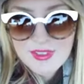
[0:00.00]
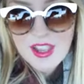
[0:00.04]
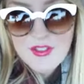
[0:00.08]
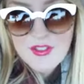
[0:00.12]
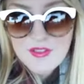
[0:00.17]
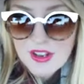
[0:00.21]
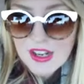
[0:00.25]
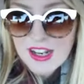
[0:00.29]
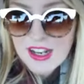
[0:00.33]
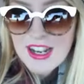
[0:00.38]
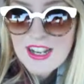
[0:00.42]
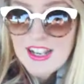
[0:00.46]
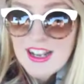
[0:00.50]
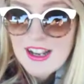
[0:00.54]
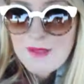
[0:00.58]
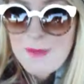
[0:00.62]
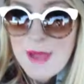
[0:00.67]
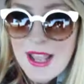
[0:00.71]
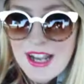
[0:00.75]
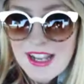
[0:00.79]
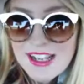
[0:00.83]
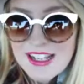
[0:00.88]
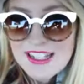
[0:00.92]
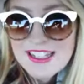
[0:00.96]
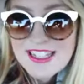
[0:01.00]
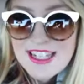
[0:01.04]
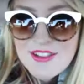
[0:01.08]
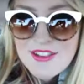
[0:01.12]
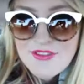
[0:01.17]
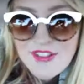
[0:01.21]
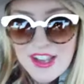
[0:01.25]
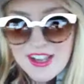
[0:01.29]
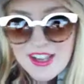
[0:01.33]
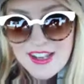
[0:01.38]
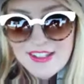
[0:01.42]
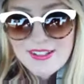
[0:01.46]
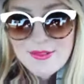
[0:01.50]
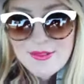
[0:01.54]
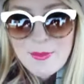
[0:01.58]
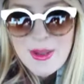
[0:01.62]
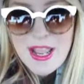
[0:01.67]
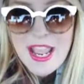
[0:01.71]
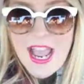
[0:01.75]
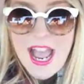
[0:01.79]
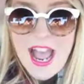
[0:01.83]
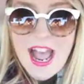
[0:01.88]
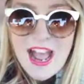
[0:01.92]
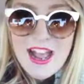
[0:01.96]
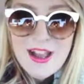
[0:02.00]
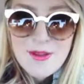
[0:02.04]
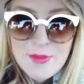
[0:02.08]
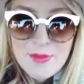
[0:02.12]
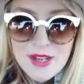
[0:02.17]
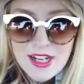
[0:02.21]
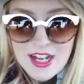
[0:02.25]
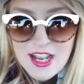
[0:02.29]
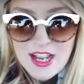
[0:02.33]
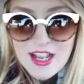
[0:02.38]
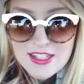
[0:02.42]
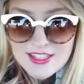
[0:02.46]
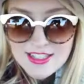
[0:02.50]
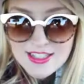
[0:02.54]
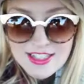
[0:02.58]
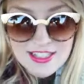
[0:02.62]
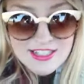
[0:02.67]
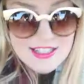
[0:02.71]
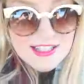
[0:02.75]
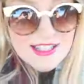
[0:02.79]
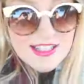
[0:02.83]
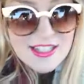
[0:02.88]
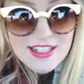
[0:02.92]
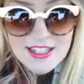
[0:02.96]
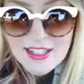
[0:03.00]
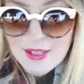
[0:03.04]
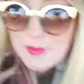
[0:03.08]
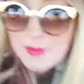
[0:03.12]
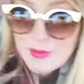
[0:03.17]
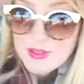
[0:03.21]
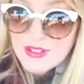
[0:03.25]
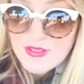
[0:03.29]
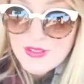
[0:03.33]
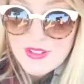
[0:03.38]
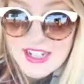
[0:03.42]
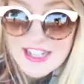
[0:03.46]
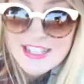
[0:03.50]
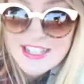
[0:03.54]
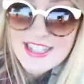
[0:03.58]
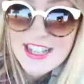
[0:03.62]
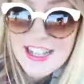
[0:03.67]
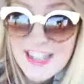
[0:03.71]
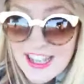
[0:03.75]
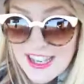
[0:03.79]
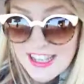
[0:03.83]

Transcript: I feel like I look a bit like a diva with my hat and my glasses. But it's really sunny.